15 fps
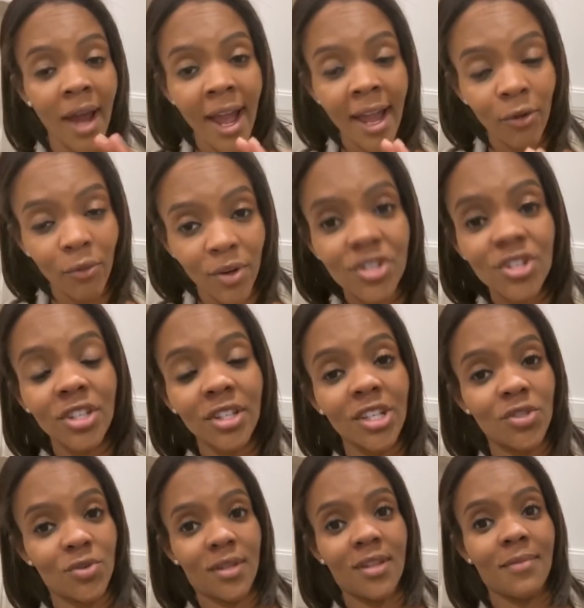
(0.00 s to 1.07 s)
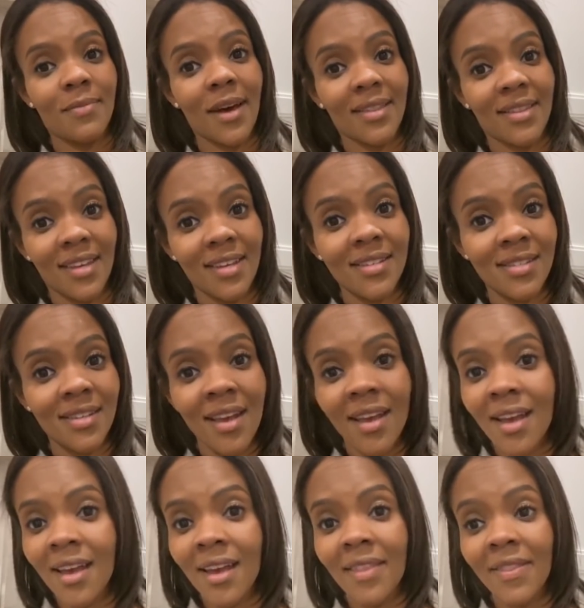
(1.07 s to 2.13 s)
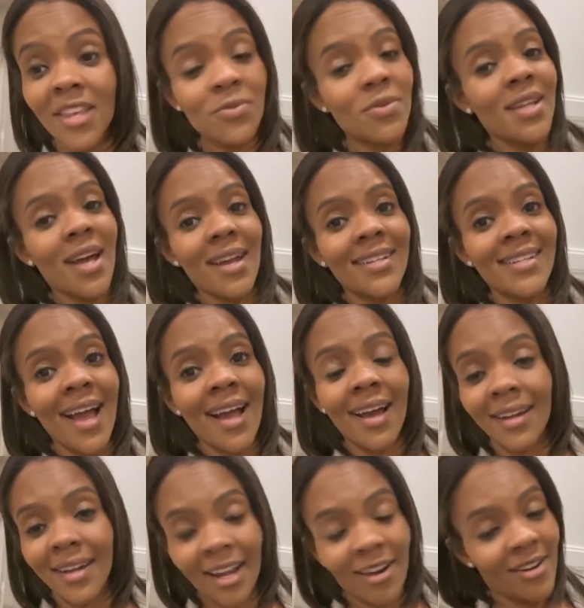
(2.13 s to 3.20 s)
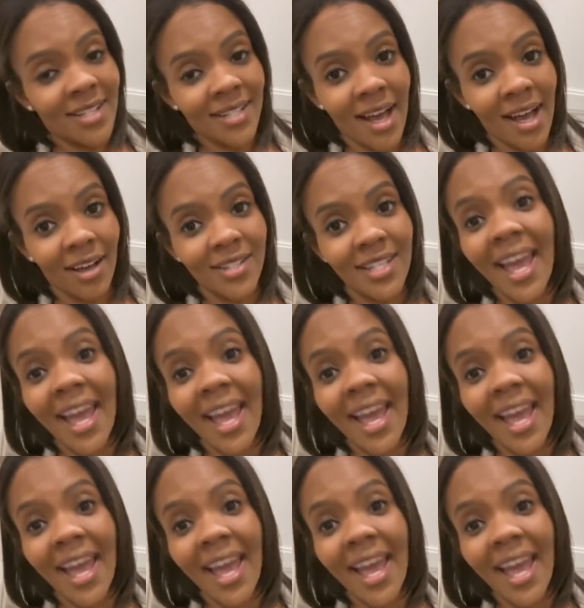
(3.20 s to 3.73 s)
I originally tweeted about this, this was not an attack on Harry Styles.